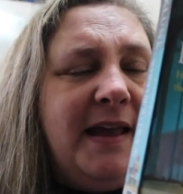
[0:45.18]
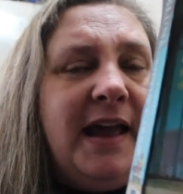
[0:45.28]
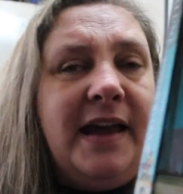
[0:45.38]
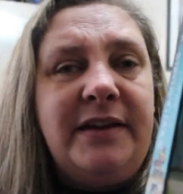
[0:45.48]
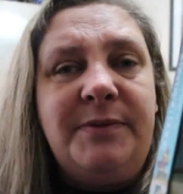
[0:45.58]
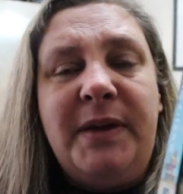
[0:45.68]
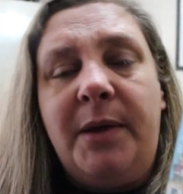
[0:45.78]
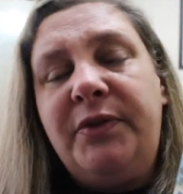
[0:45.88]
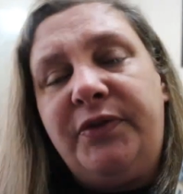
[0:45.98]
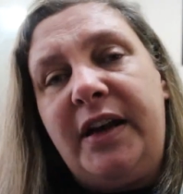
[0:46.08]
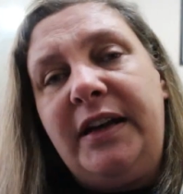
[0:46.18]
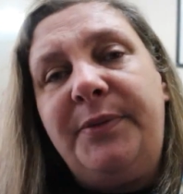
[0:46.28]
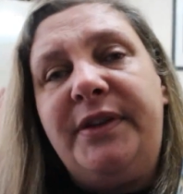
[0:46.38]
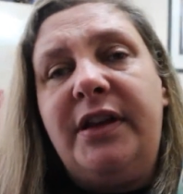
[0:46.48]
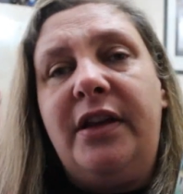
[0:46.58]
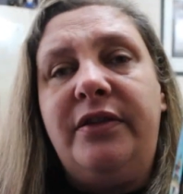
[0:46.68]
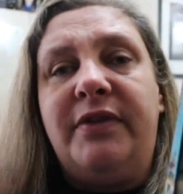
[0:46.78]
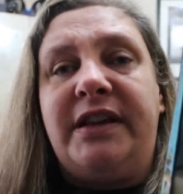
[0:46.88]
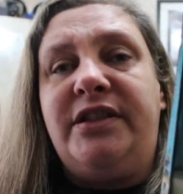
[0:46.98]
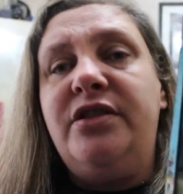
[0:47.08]
and becomes friendly with the
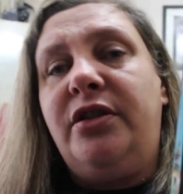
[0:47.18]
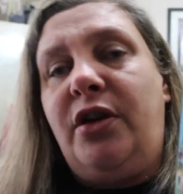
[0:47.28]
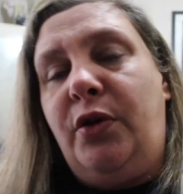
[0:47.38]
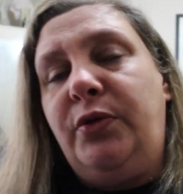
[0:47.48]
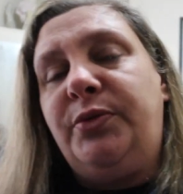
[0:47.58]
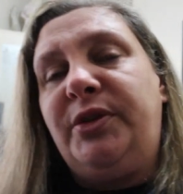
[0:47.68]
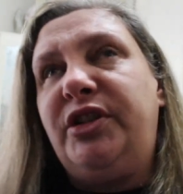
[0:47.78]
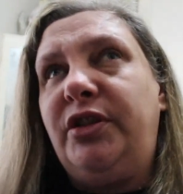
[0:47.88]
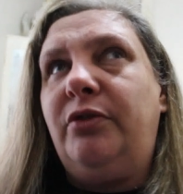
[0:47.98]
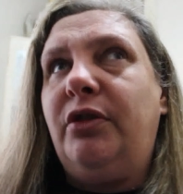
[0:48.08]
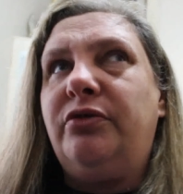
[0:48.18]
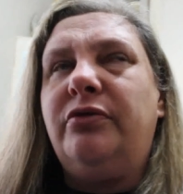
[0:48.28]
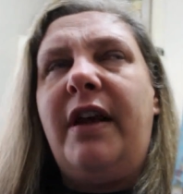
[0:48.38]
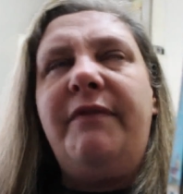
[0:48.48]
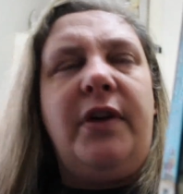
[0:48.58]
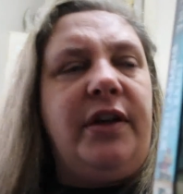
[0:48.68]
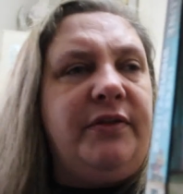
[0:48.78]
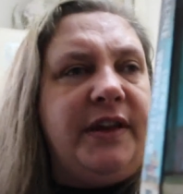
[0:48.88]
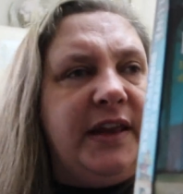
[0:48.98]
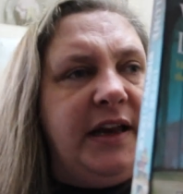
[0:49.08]
resident ghost, which is Hugo's
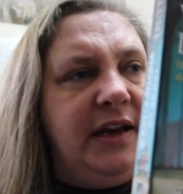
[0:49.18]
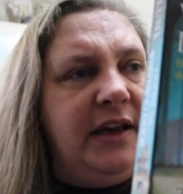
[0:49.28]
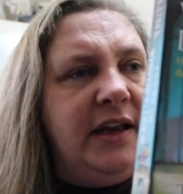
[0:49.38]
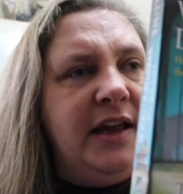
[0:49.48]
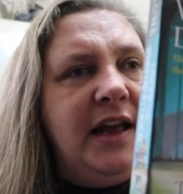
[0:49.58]
grandfather, I think.